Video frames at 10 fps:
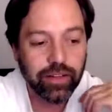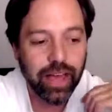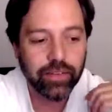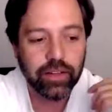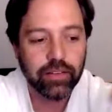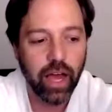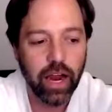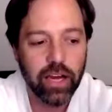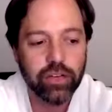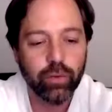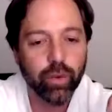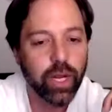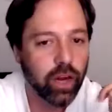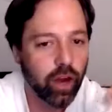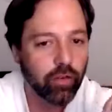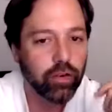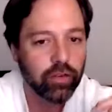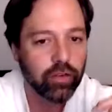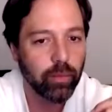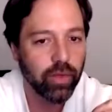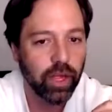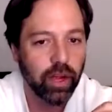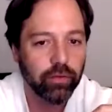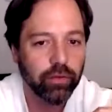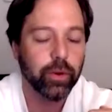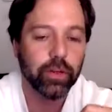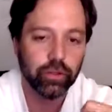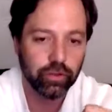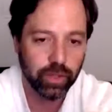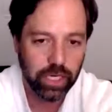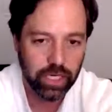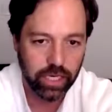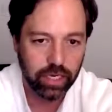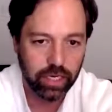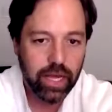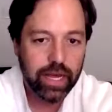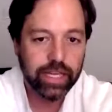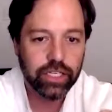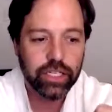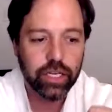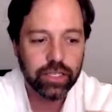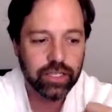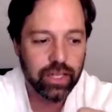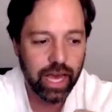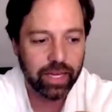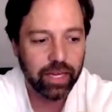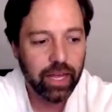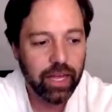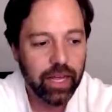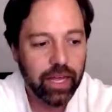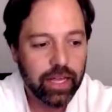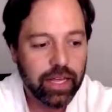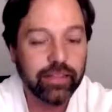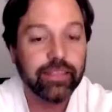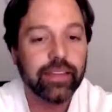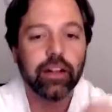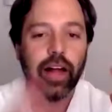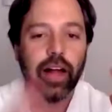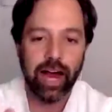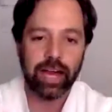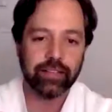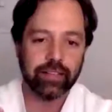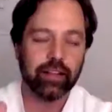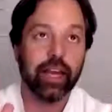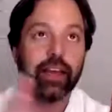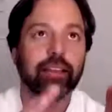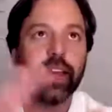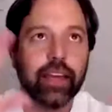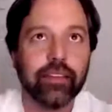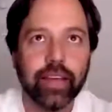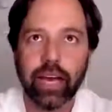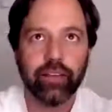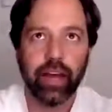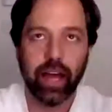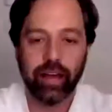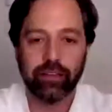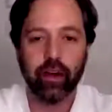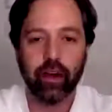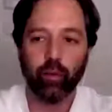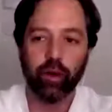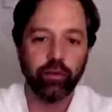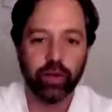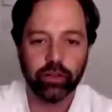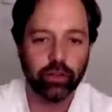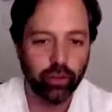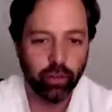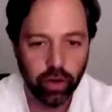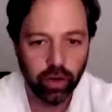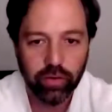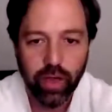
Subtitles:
have a desire to recover something of spiritual tradition. It's just that he still has, it's like he's kind of has a one foot in two worlds,